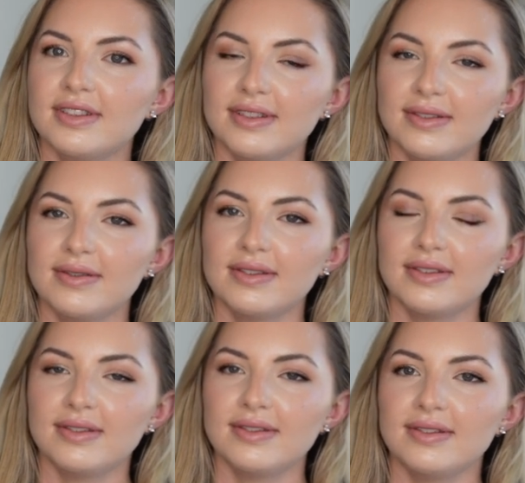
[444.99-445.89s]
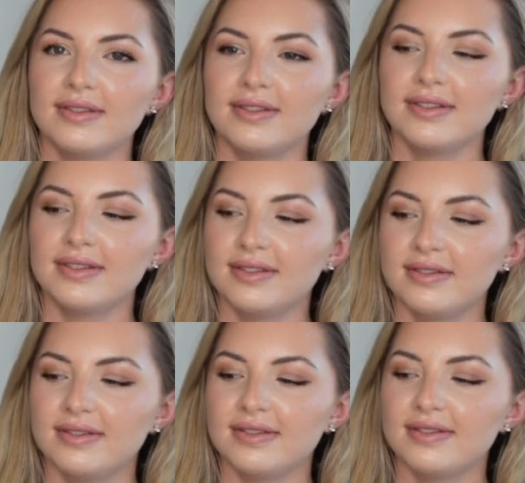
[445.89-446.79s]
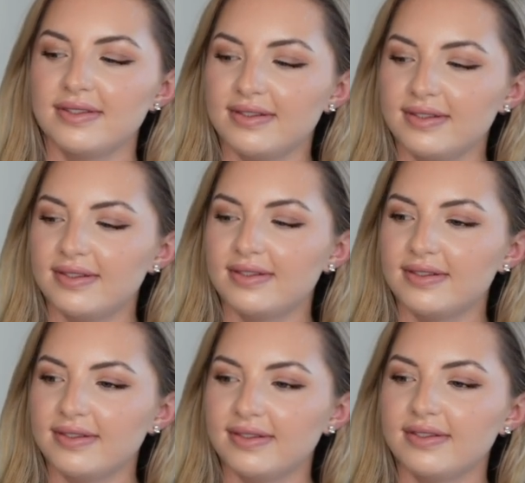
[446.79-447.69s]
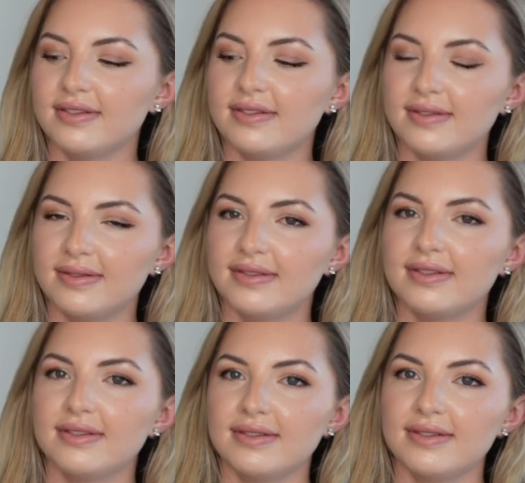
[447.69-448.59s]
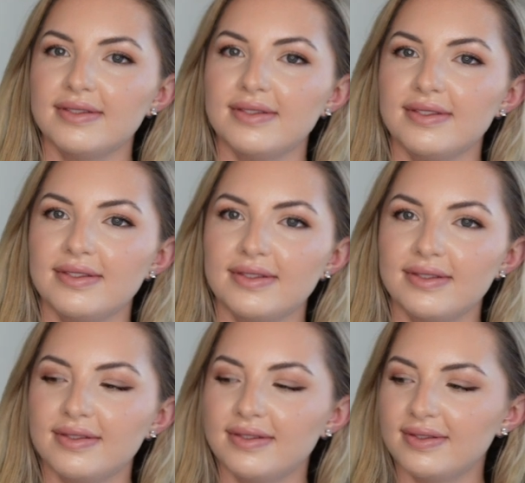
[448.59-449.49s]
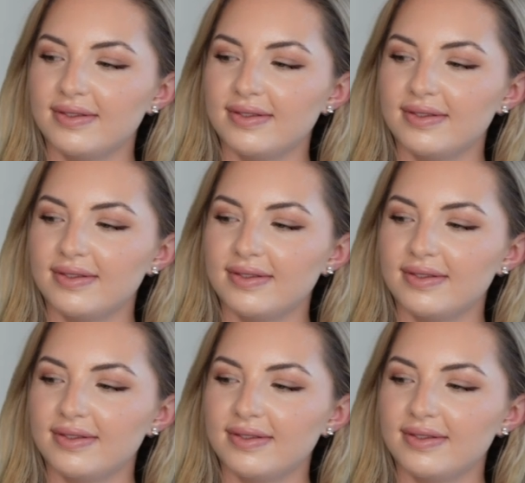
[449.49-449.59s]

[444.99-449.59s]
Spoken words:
No words are spoken by the person on screen.